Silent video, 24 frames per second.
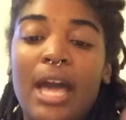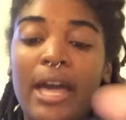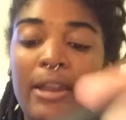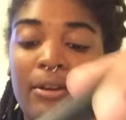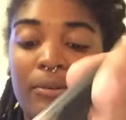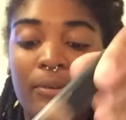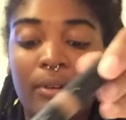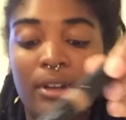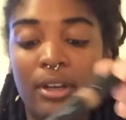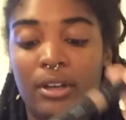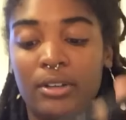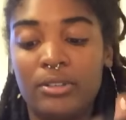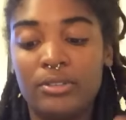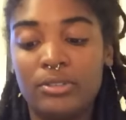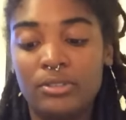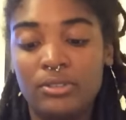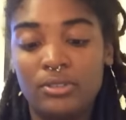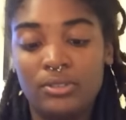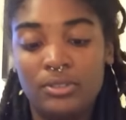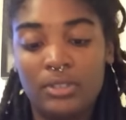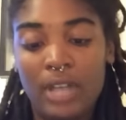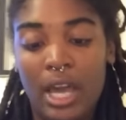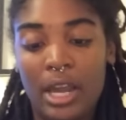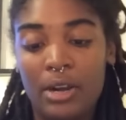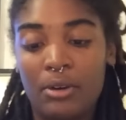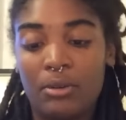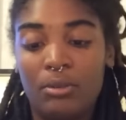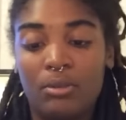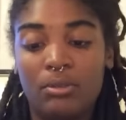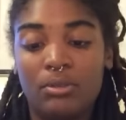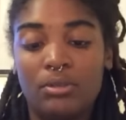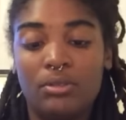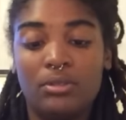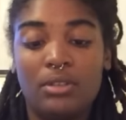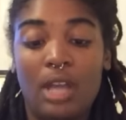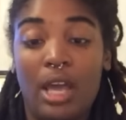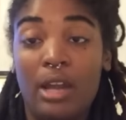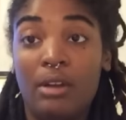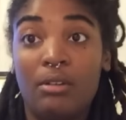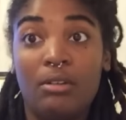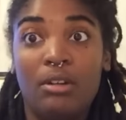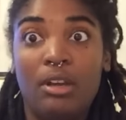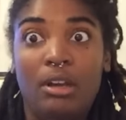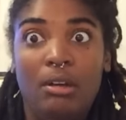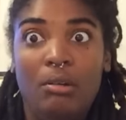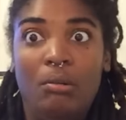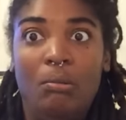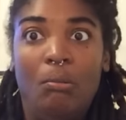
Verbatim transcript: I don't know. I don't, I don't know.